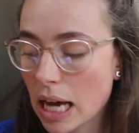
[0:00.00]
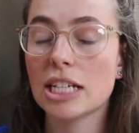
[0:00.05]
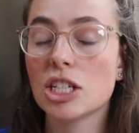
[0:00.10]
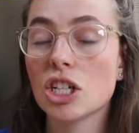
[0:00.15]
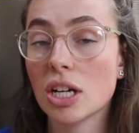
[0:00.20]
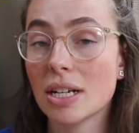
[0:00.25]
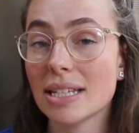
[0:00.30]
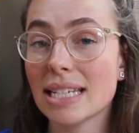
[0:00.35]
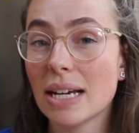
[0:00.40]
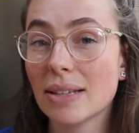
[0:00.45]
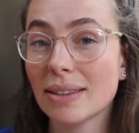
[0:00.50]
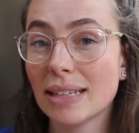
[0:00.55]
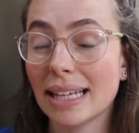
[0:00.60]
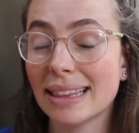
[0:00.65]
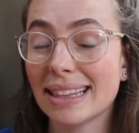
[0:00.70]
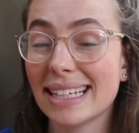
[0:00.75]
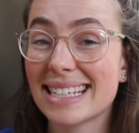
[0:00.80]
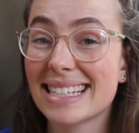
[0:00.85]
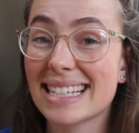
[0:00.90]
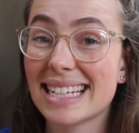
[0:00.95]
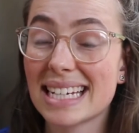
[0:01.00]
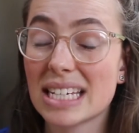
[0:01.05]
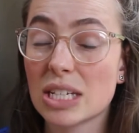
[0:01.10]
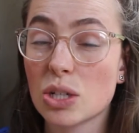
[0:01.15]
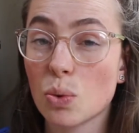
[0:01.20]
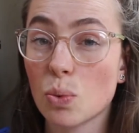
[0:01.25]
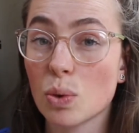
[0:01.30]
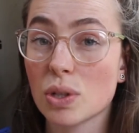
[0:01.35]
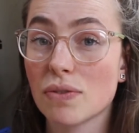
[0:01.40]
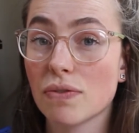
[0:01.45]
It turns out that this
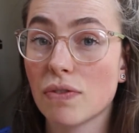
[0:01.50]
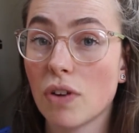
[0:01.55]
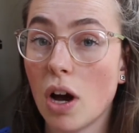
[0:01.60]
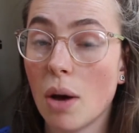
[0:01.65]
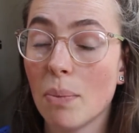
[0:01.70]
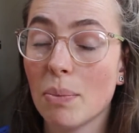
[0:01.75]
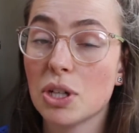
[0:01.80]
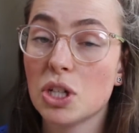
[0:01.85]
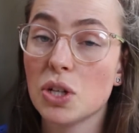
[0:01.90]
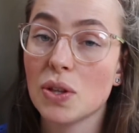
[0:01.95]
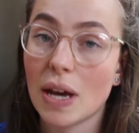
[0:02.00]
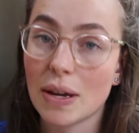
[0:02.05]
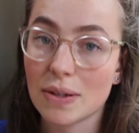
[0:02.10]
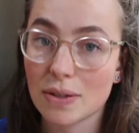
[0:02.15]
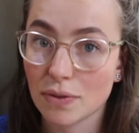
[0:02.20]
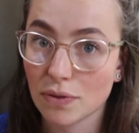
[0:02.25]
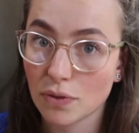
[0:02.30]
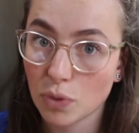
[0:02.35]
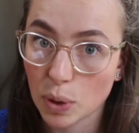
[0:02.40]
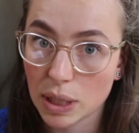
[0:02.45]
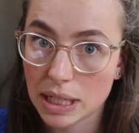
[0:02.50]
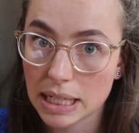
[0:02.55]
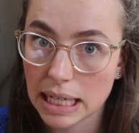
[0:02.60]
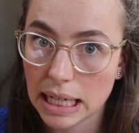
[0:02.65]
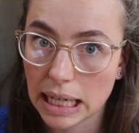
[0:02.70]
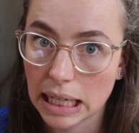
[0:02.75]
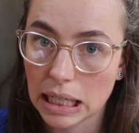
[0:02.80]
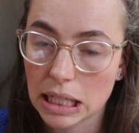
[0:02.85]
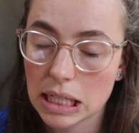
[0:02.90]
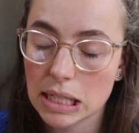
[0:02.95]
list was from
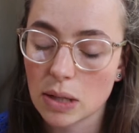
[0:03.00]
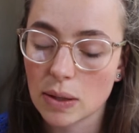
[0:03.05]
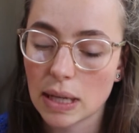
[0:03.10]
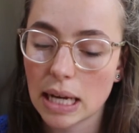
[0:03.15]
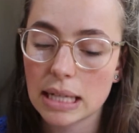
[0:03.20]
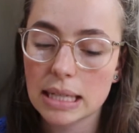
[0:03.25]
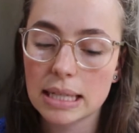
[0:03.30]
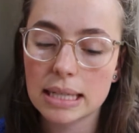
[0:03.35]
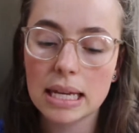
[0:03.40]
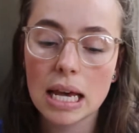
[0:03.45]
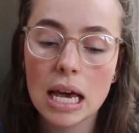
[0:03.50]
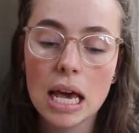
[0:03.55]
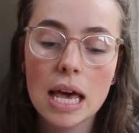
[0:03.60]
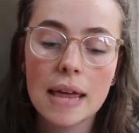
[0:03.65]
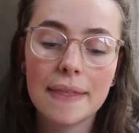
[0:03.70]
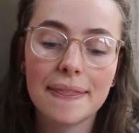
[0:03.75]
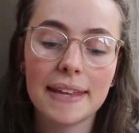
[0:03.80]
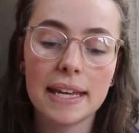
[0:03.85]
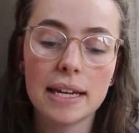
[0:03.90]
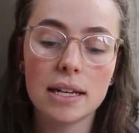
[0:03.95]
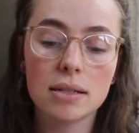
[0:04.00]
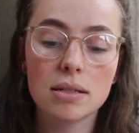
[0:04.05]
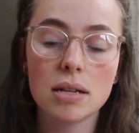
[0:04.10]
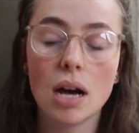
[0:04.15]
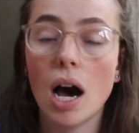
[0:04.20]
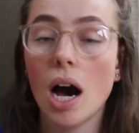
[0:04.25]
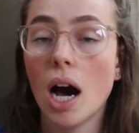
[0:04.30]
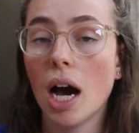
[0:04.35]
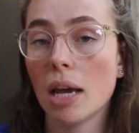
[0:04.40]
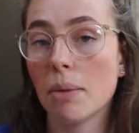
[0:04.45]
2014, so that's the
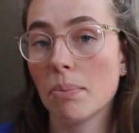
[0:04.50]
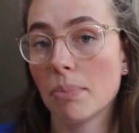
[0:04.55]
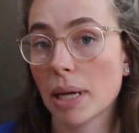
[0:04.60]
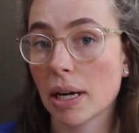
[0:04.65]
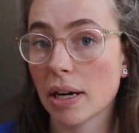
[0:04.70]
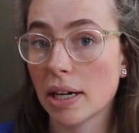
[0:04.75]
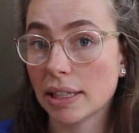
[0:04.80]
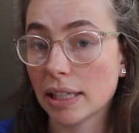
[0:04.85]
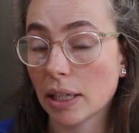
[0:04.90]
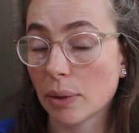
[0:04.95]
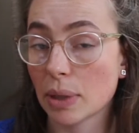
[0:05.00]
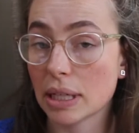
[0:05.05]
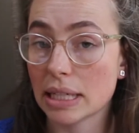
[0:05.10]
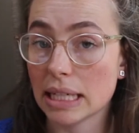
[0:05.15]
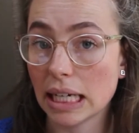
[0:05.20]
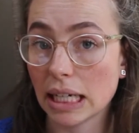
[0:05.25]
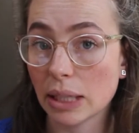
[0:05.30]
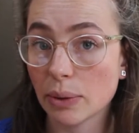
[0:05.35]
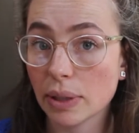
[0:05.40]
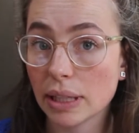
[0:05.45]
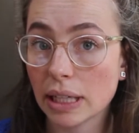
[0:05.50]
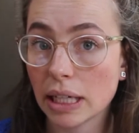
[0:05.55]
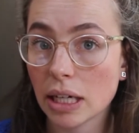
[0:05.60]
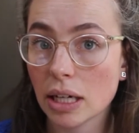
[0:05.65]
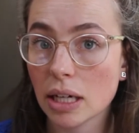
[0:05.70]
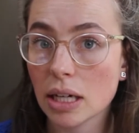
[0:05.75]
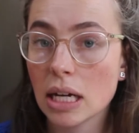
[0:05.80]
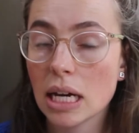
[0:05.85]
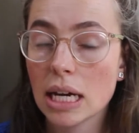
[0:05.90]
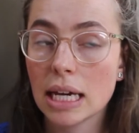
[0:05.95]
time period that we're dealing with
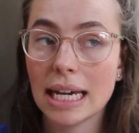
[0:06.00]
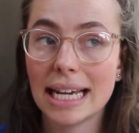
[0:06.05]
here.